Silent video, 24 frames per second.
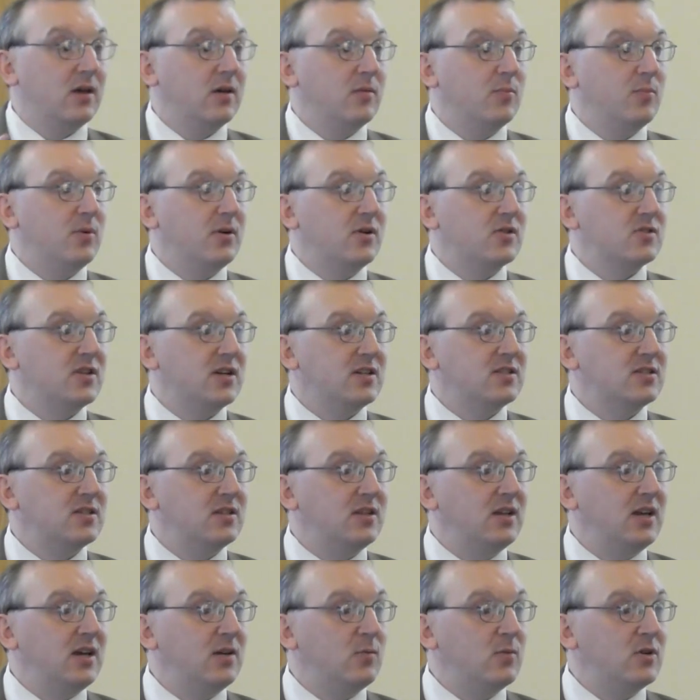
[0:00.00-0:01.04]
because that's
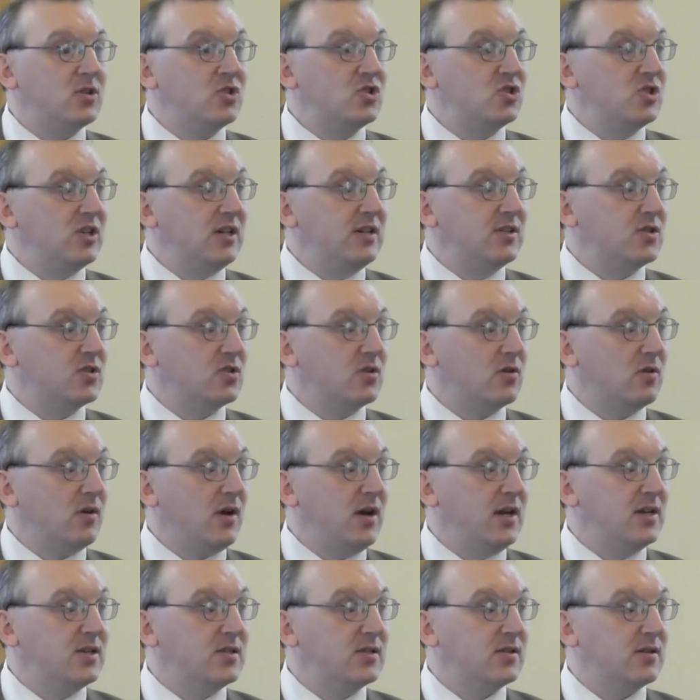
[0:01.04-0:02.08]
the day in which Jesus
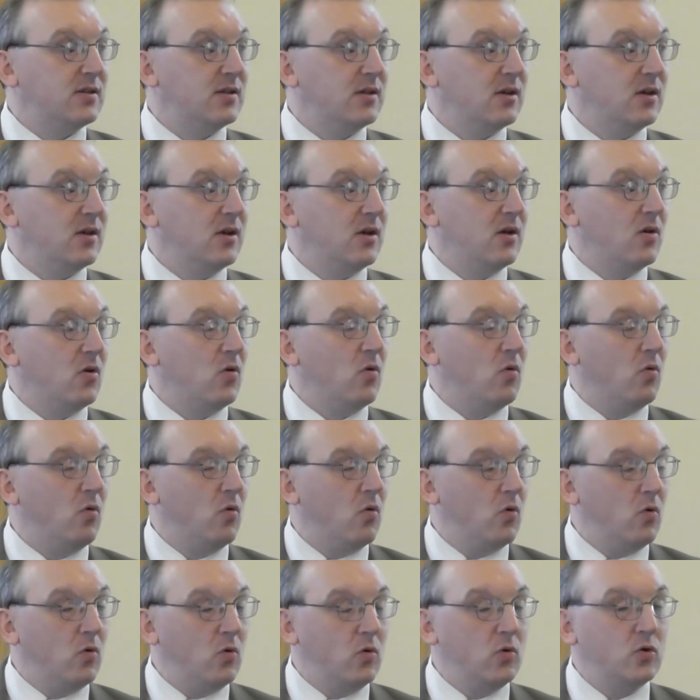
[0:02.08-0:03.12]
Christ
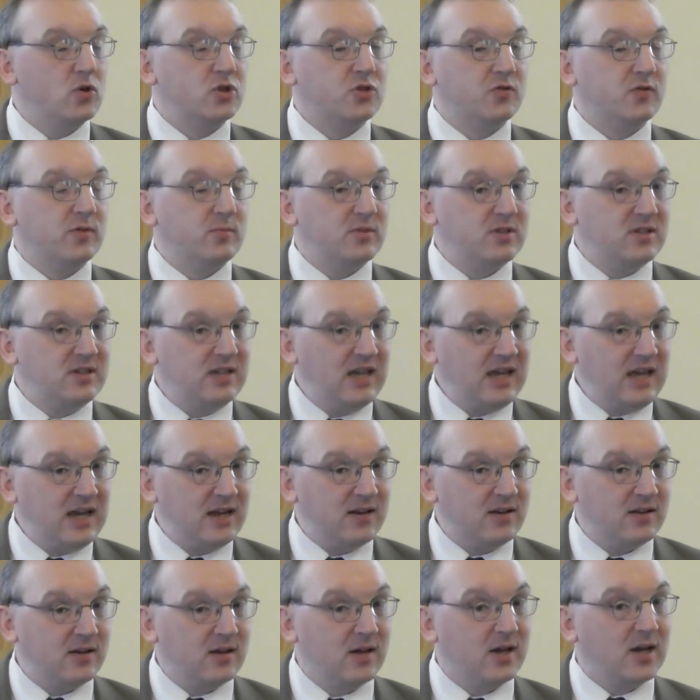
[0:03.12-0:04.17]
rose from the dead.
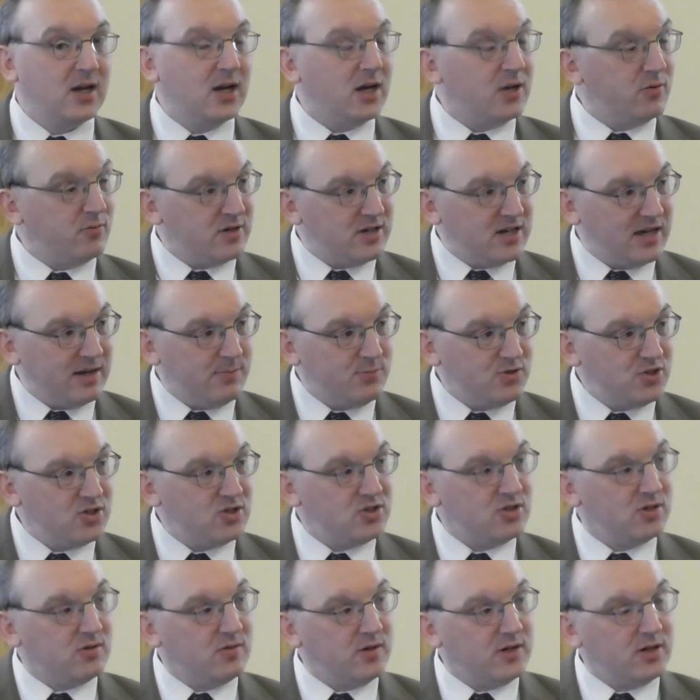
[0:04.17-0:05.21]
And redemption's
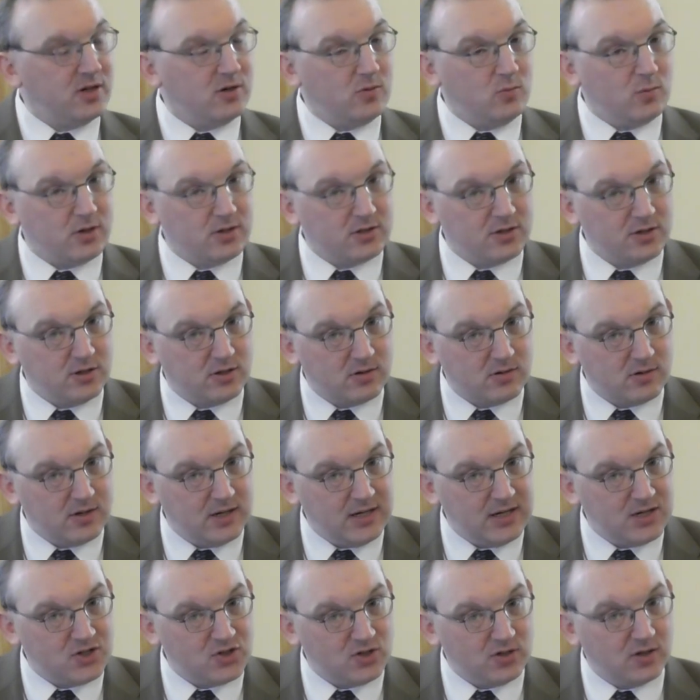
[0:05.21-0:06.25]
a greater work than
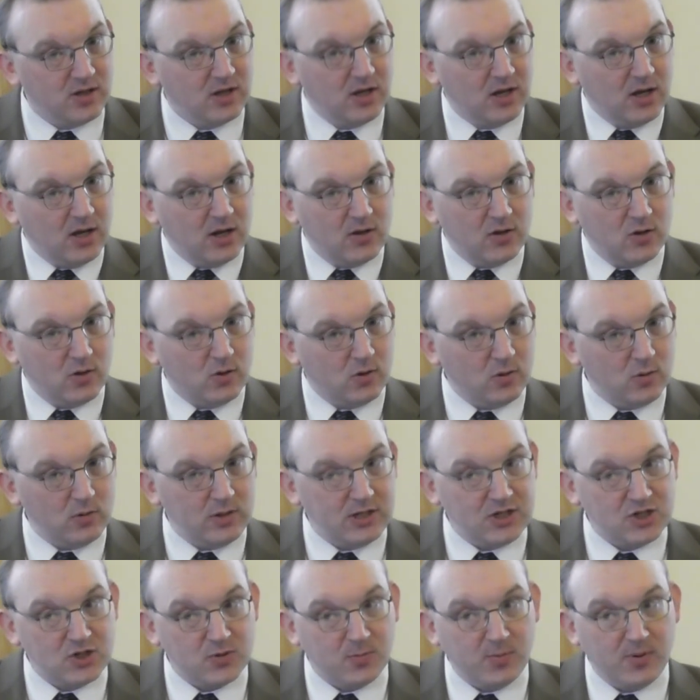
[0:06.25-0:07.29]
creation and the Holy
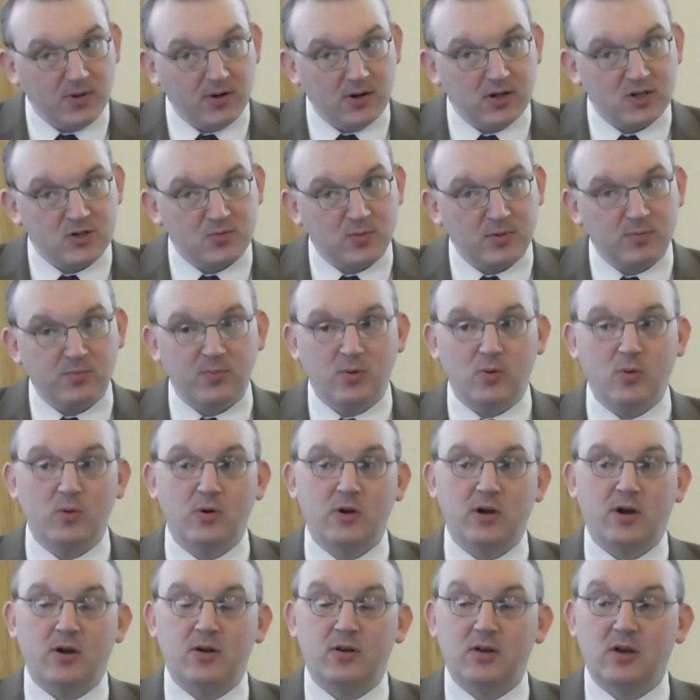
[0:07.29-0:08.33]
Spirit has been poured
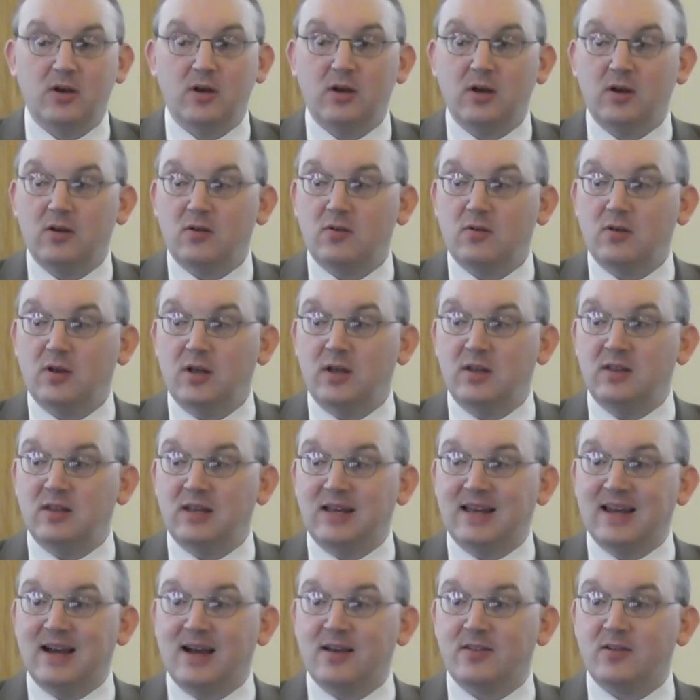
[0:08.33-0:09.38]
out in the
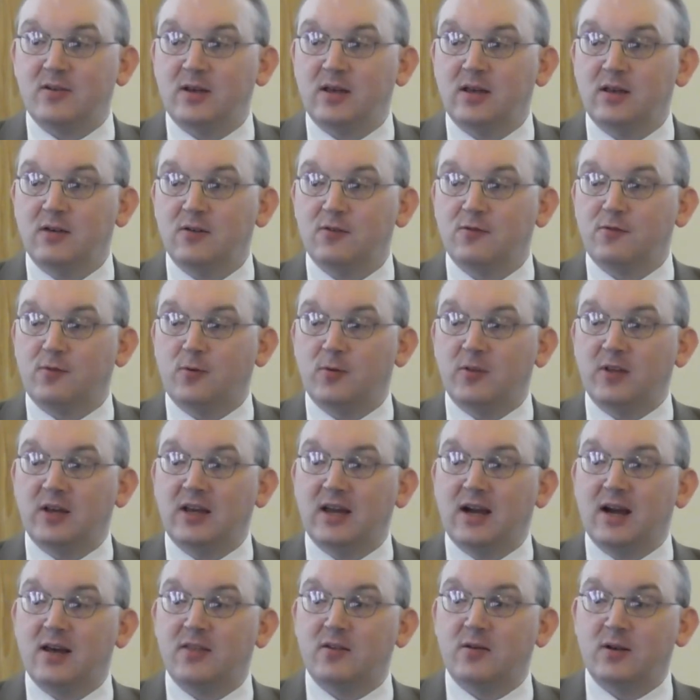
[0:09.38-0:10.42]
gathering for the
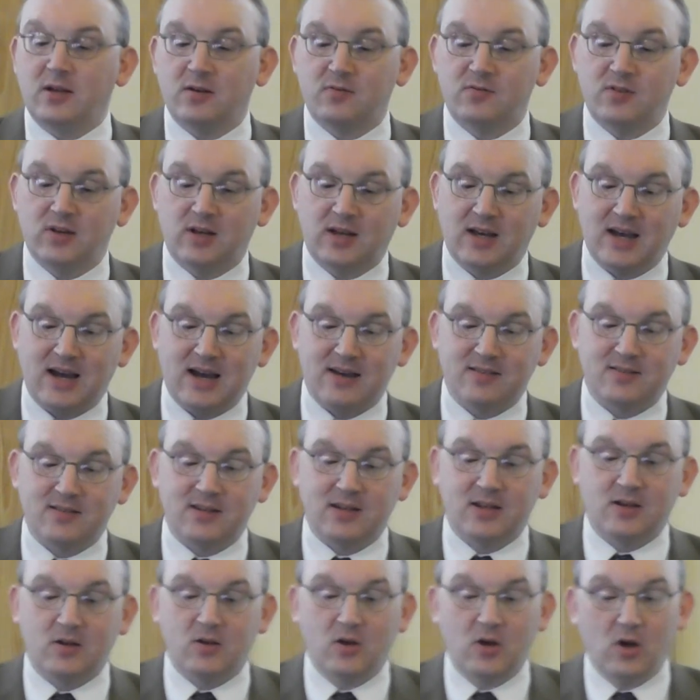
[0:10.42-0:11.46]
gathering of the
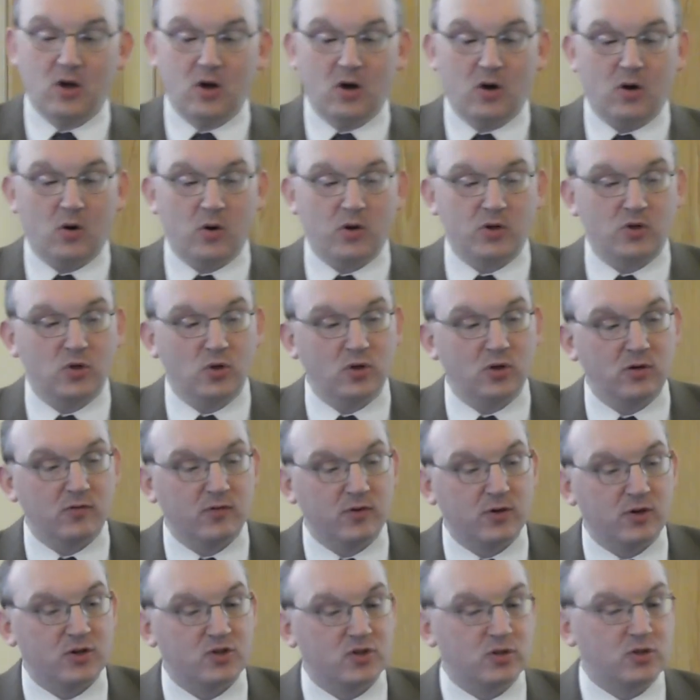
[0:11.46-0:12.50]
Catholic or
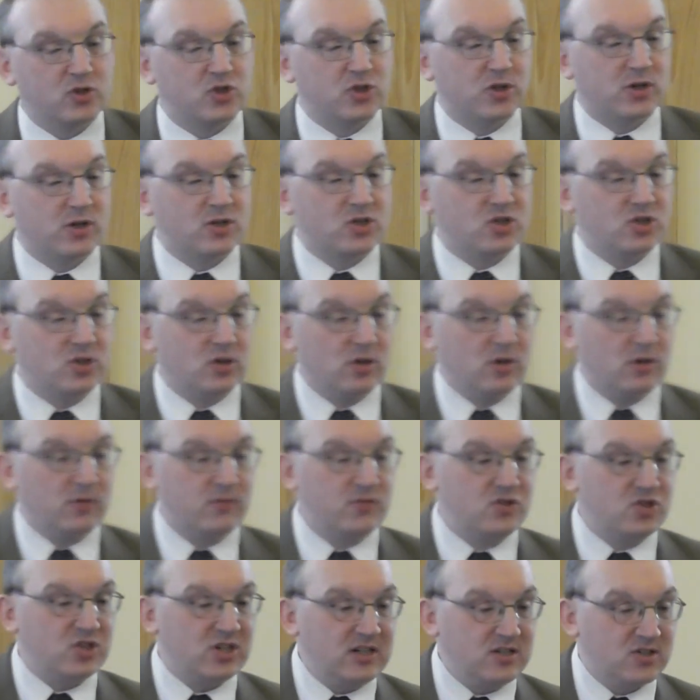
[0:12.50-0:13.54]
universal church of
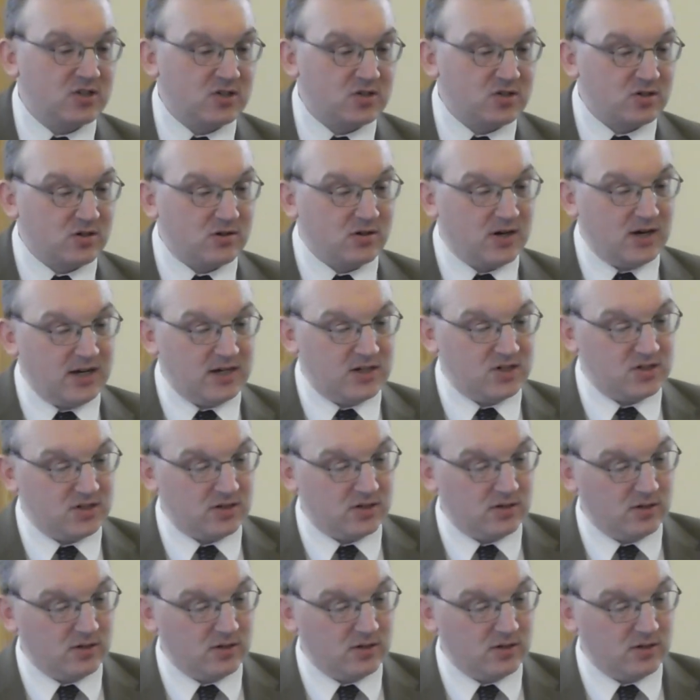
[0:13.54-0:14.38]
Jesus Christ.